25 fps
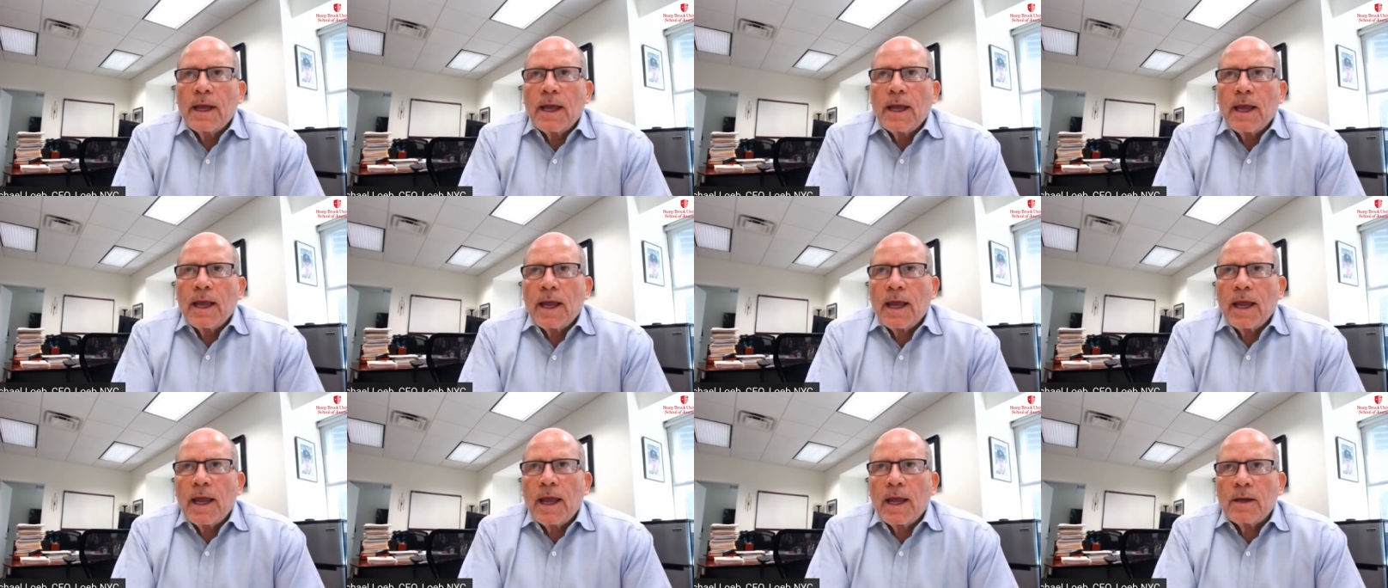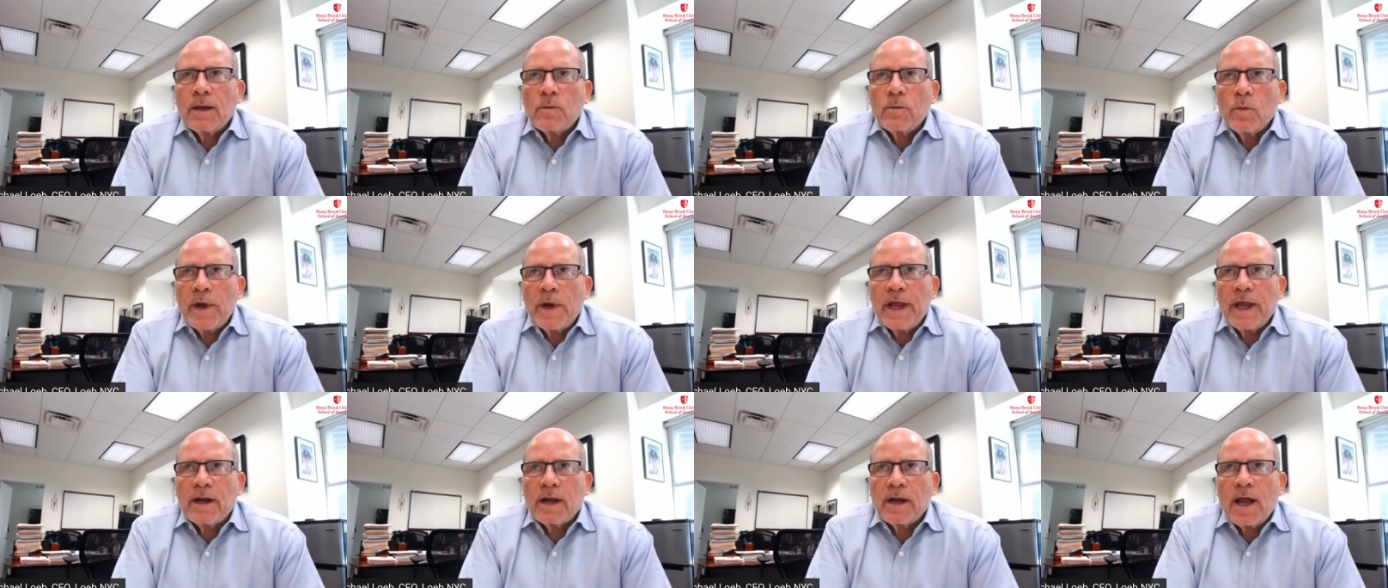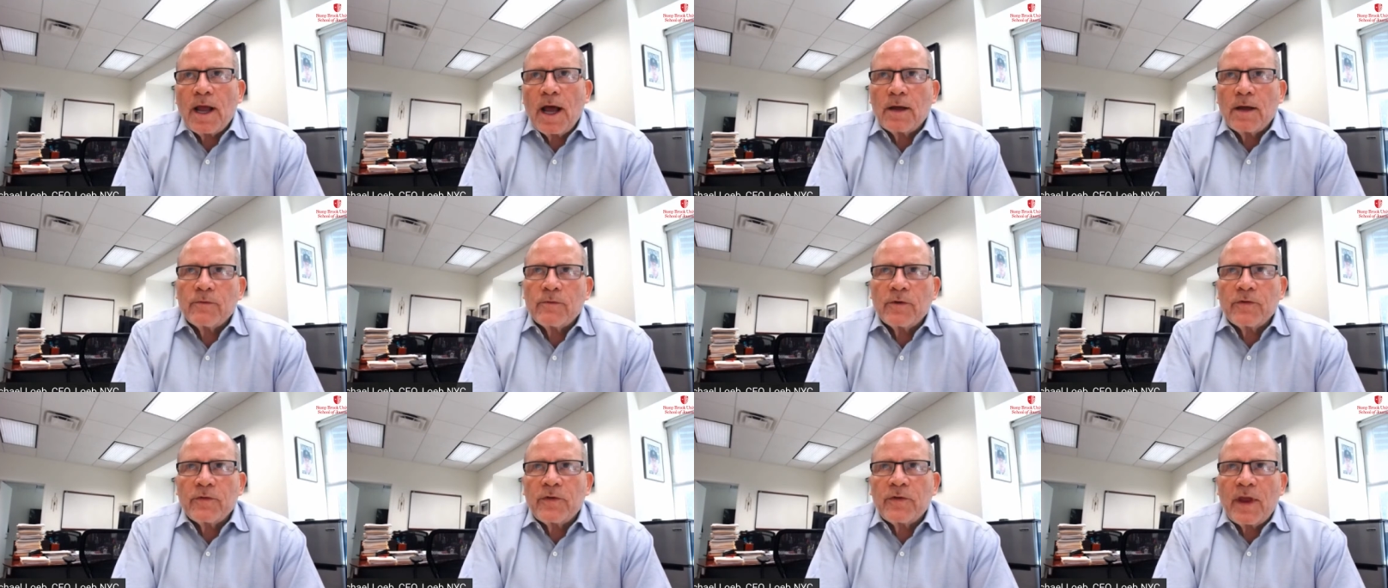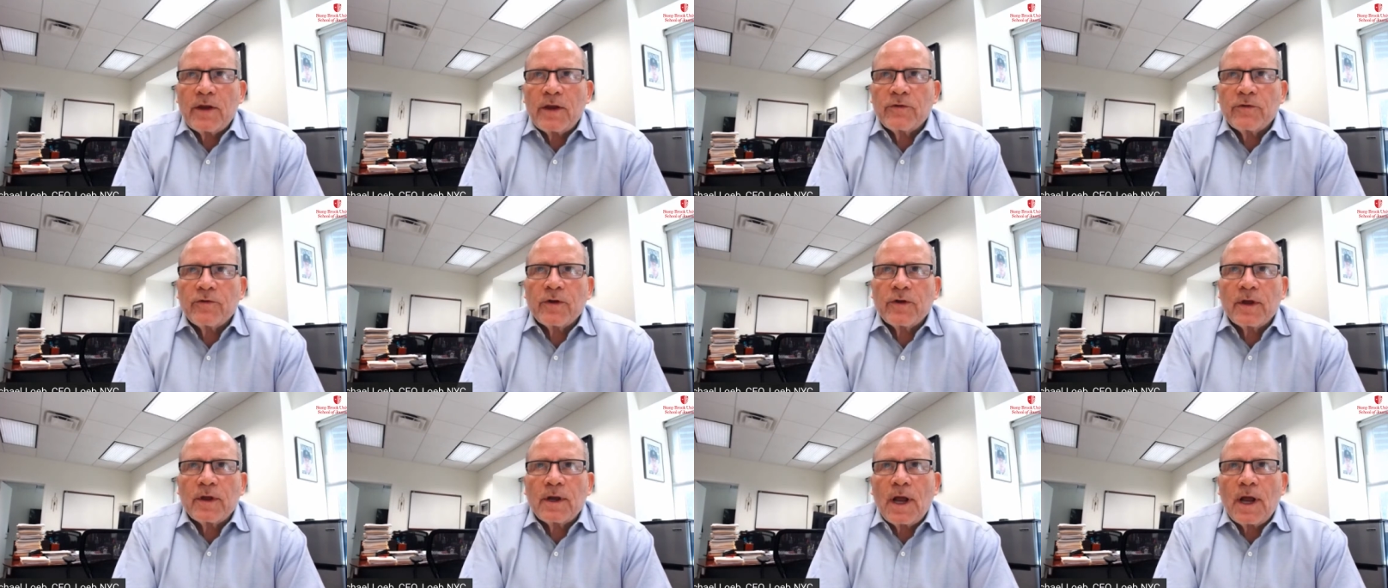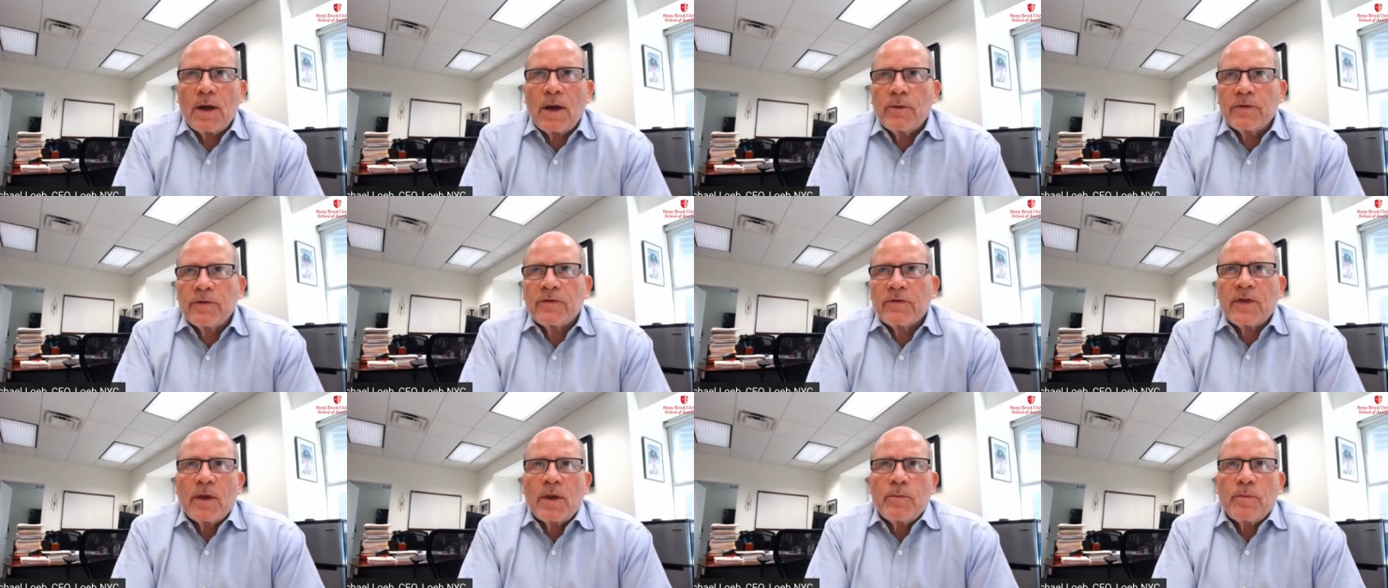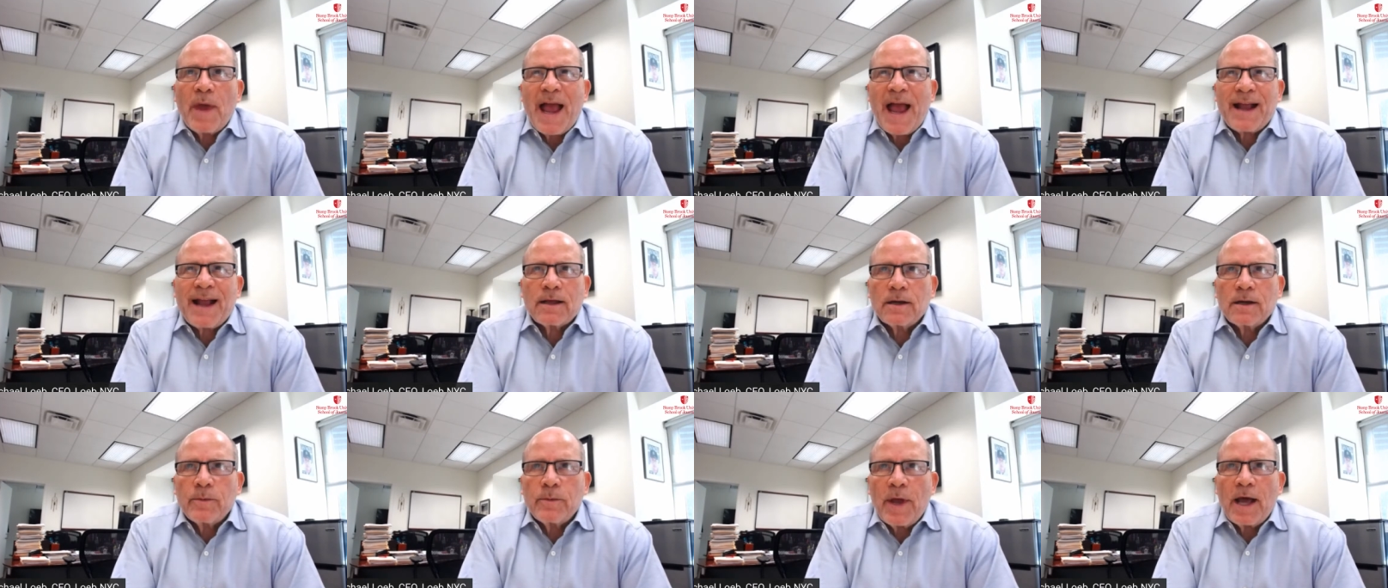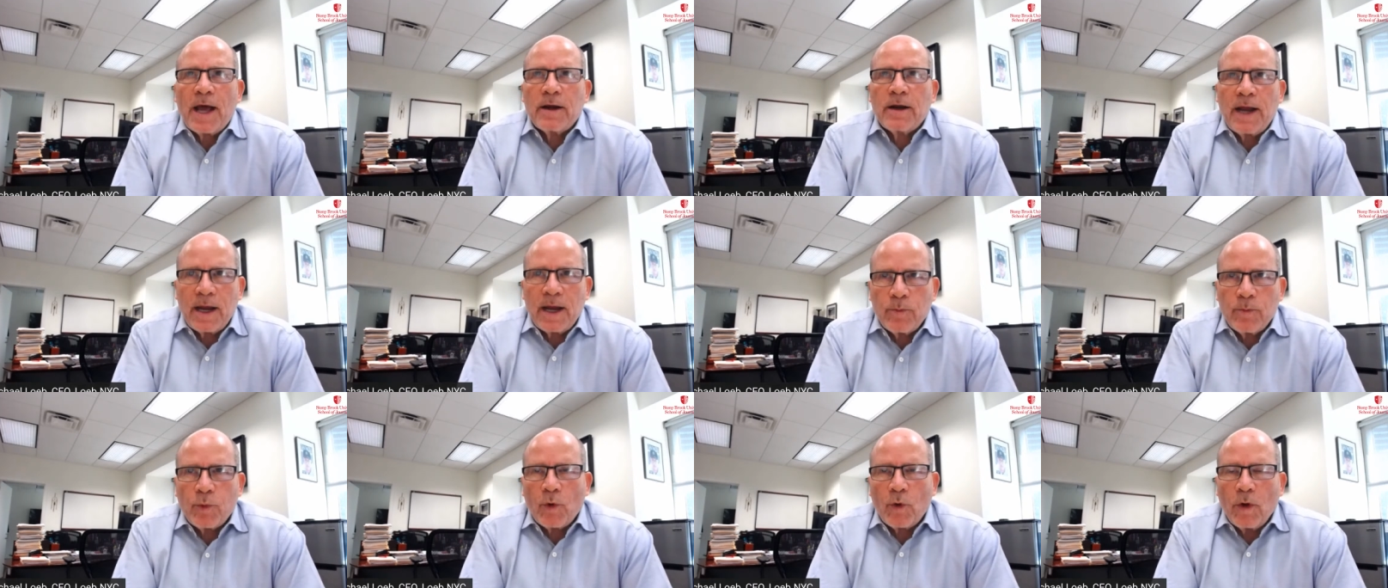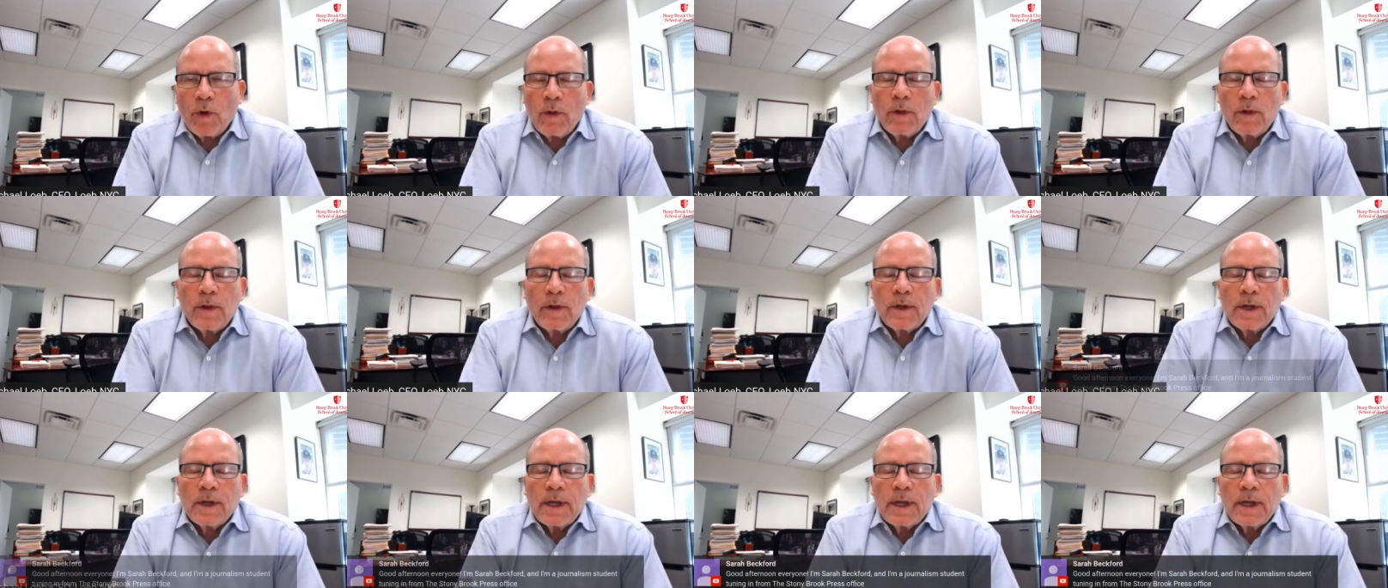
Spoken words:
And we had a conversation, I would say back in about April.